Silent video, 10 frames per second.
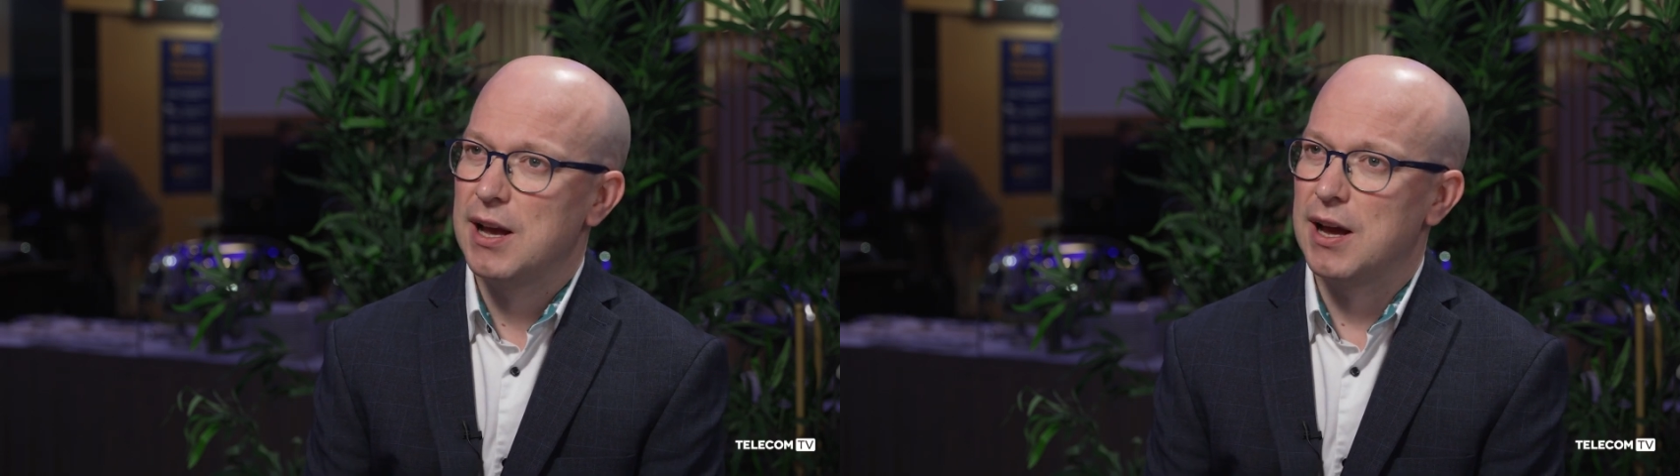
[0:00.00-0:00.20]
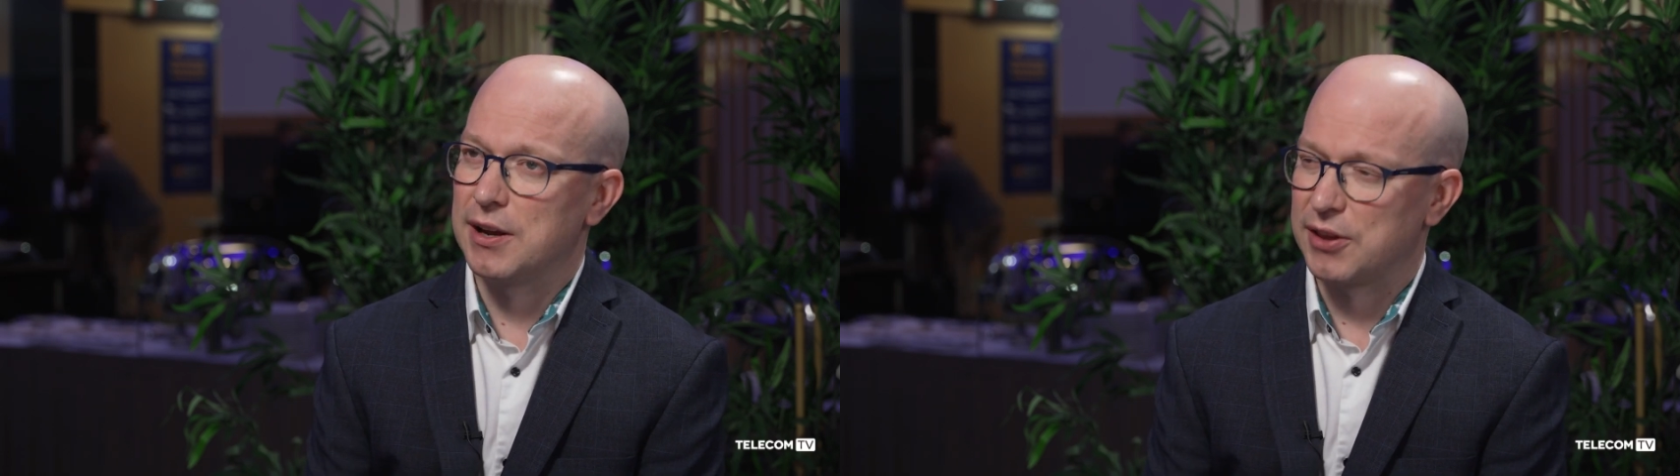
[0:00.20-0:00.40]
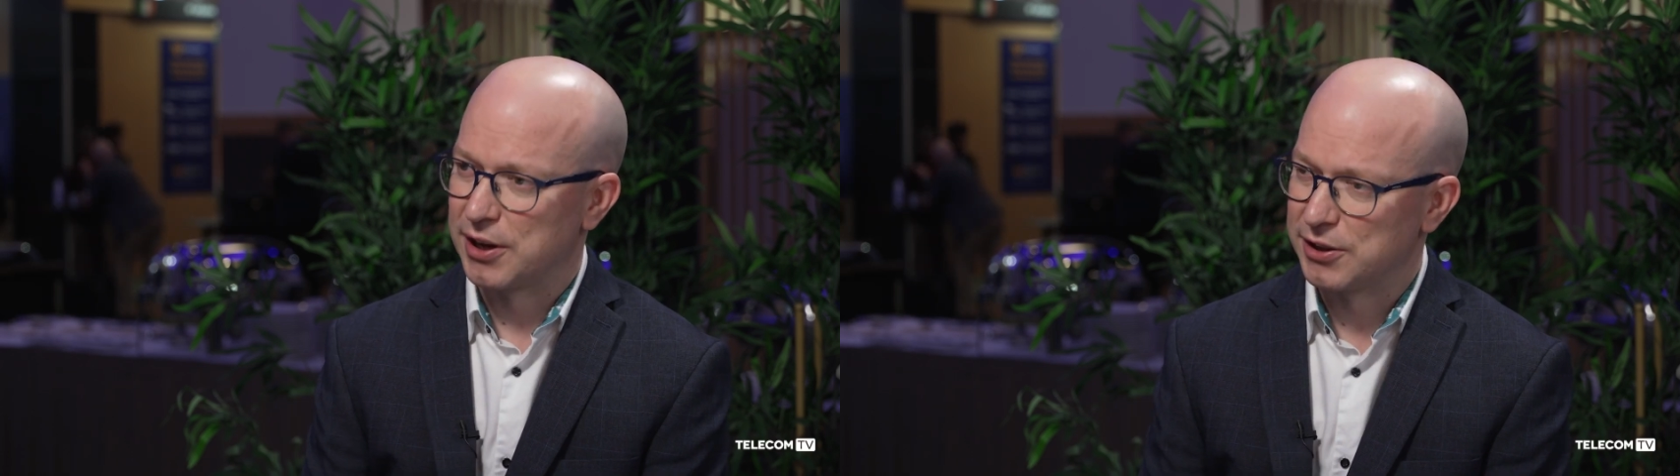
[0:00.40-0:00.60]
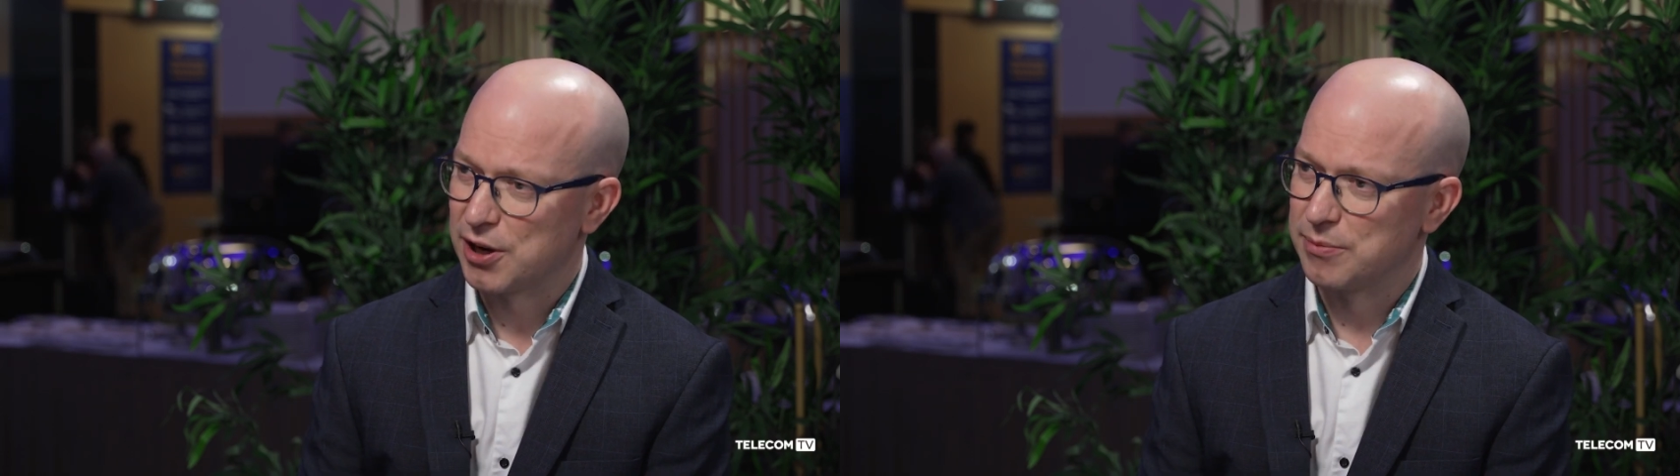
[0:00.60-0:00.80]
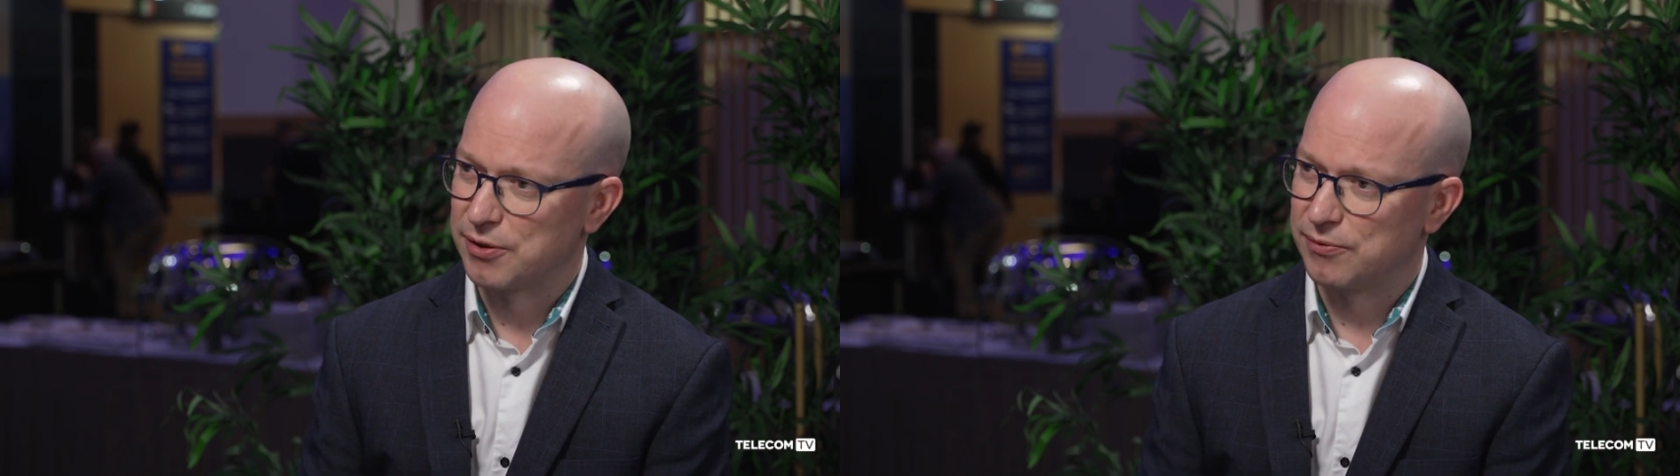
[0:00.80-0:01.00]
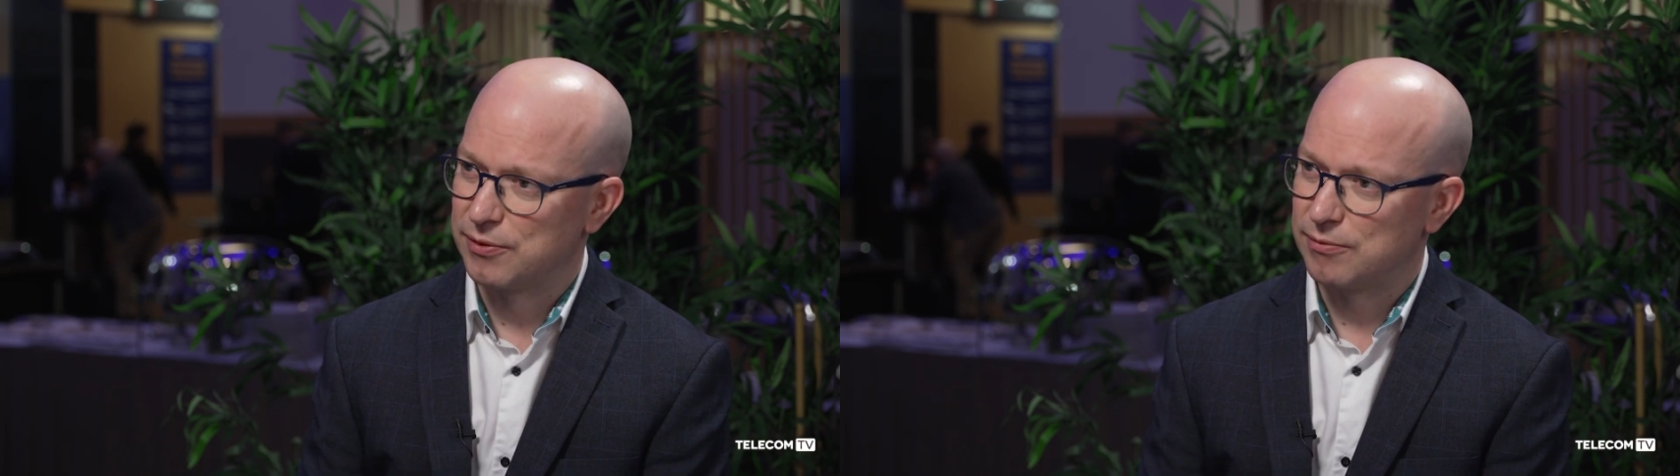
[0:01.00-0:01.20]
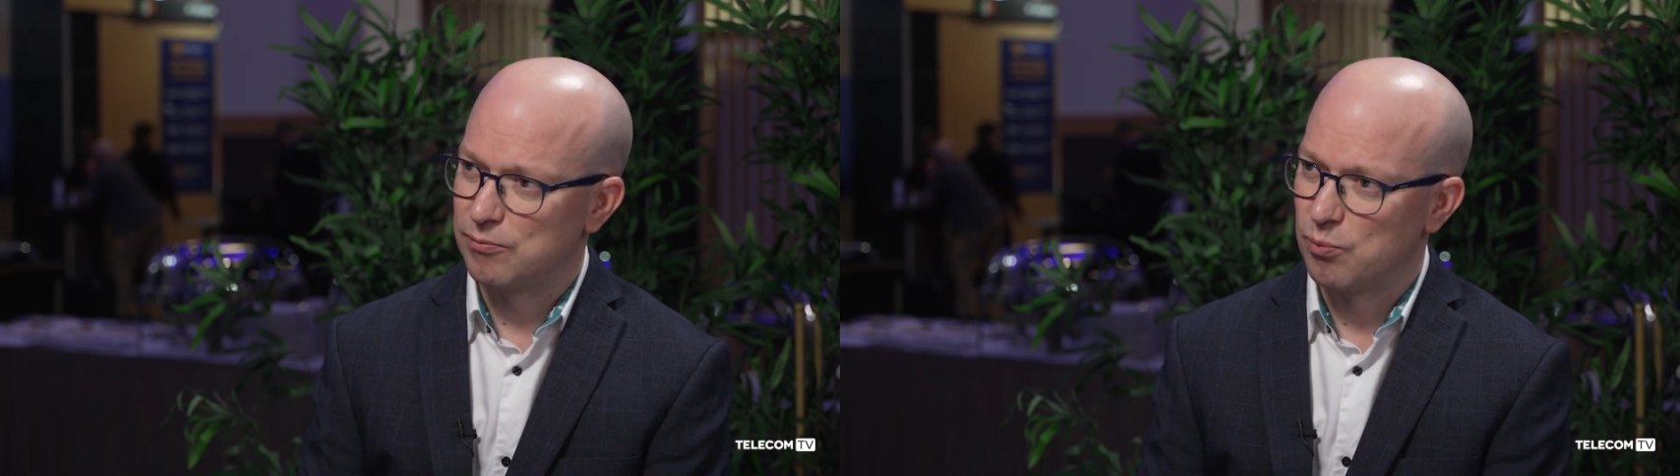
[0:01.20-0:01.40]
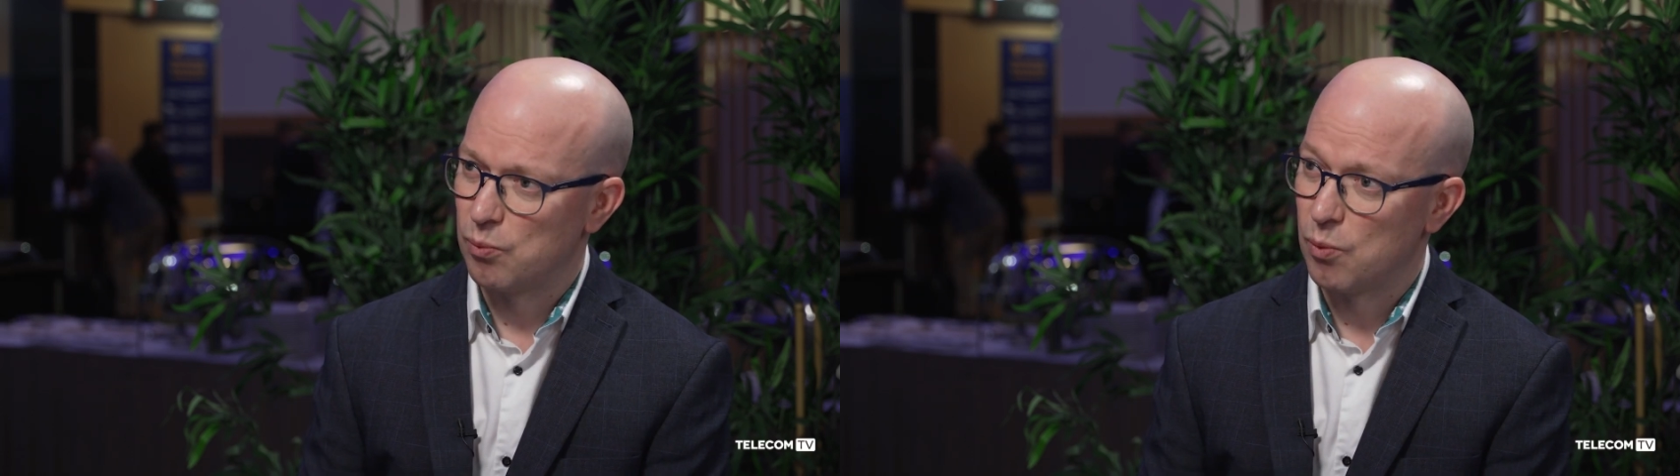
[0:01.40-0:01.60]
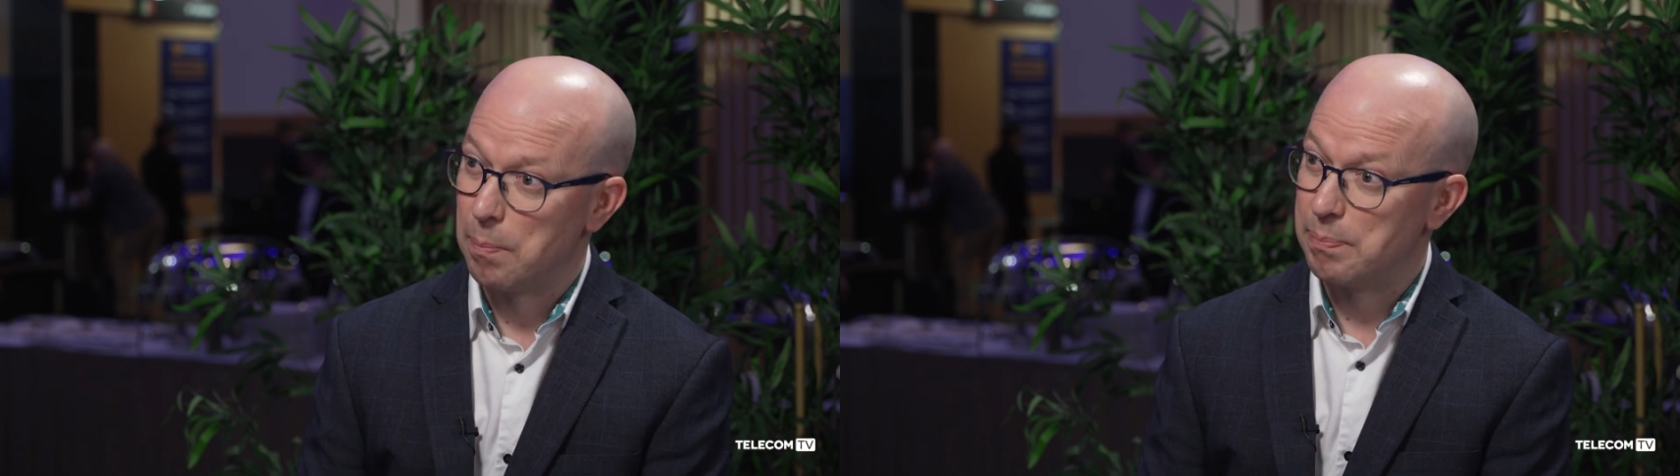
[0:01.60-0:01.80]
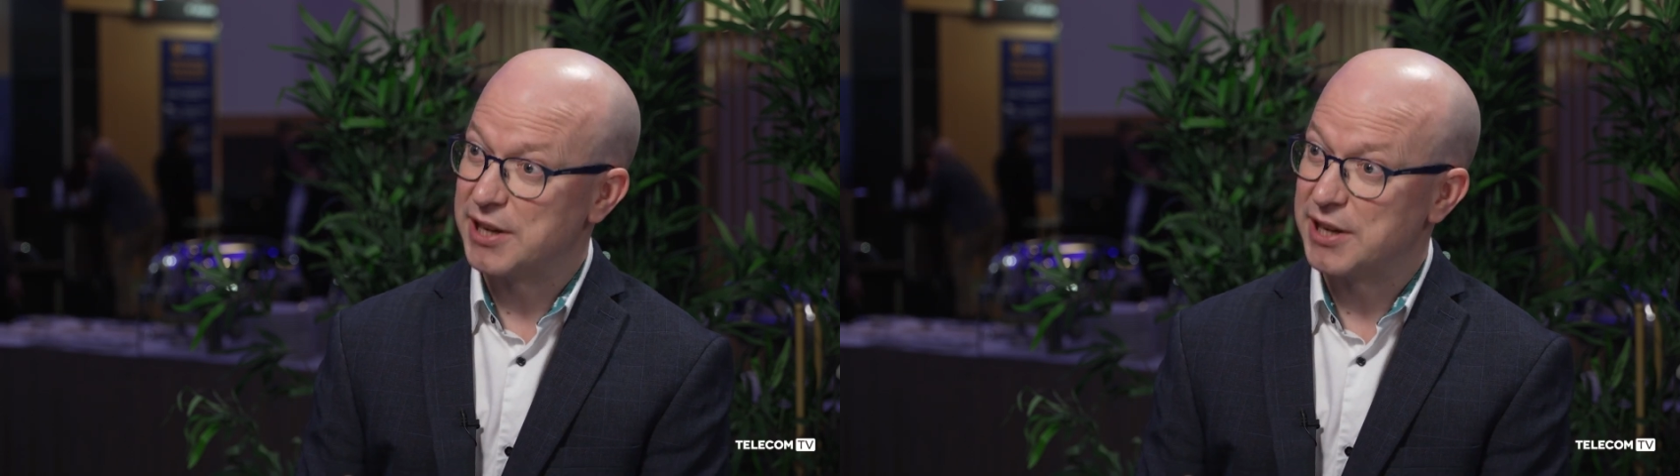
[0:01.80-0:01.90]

and I think in terms of what